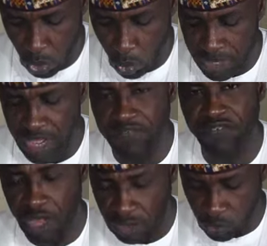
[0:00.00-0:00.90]
We
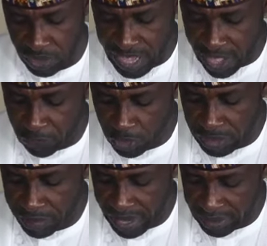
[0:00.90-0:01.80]
therefore
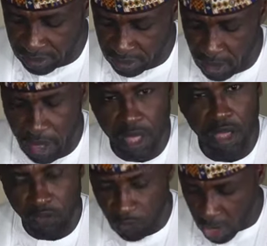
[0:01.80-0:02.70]
demand
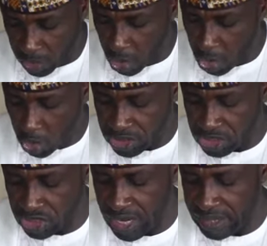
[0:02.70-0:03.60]
for an
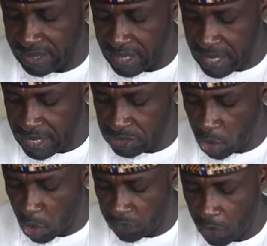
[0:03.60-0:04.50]
unconditional release
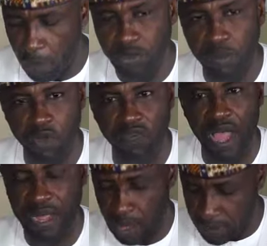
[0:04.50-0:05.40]
of some of
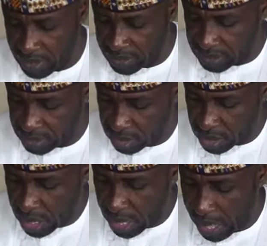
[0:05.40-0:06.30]
our comrades,
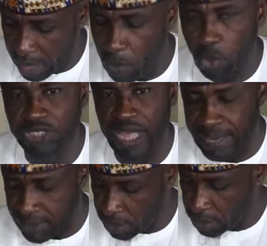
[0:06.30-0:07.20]
Agbo
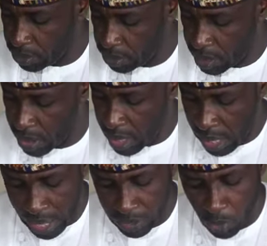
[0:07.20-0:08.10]
Ojalingo
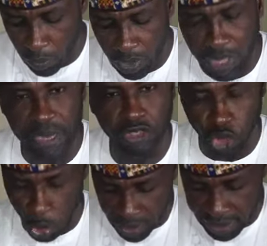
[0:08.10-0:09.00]
and Omoyele
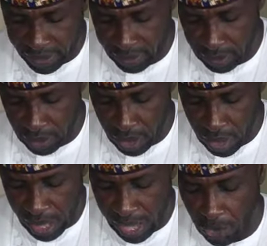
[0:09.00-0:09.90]
Sowore
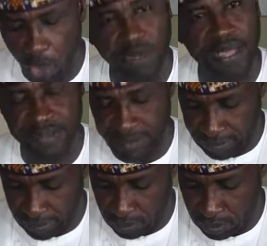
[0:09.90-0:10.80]
and others.
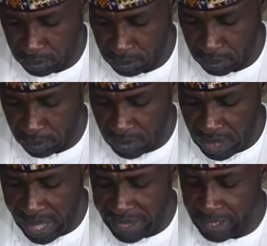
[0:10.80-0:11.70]

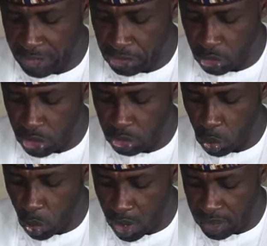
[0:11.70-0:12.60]
An injury to
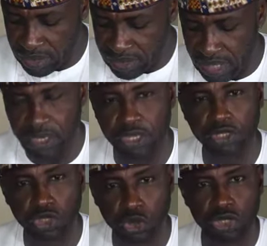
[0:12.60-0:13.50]
one is an
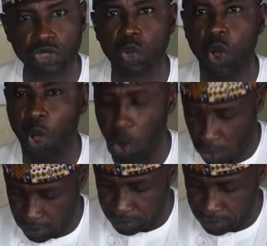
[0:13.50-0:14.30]
injury to all.